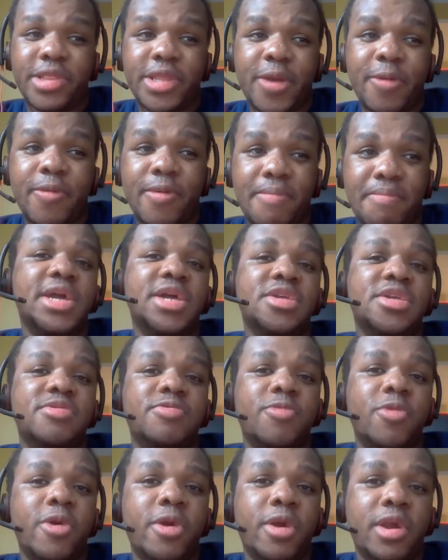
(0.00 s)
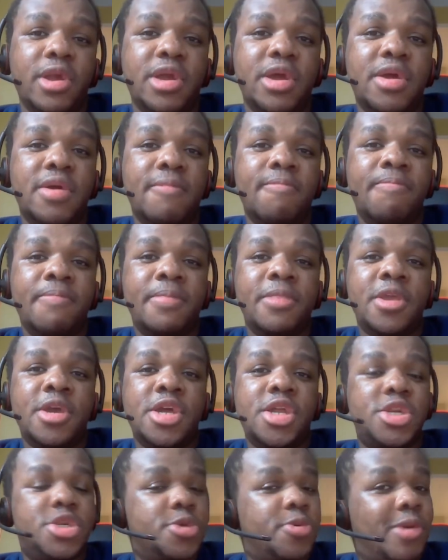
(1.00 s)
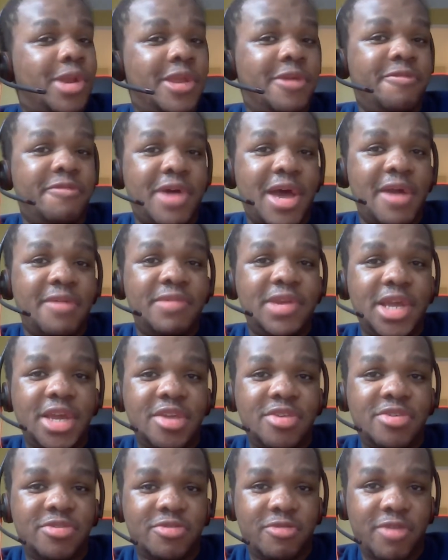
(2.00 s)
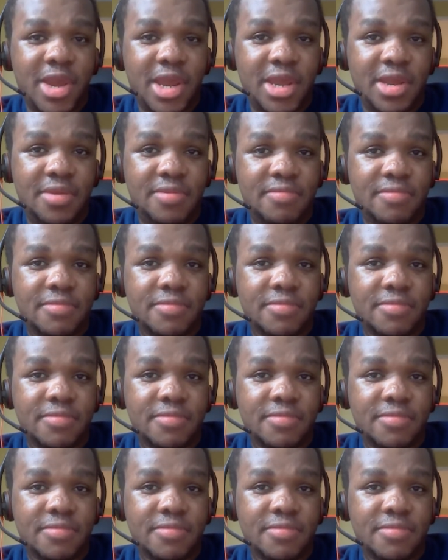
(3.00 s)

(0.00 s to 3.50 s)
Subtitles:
they would make us work 25 days straight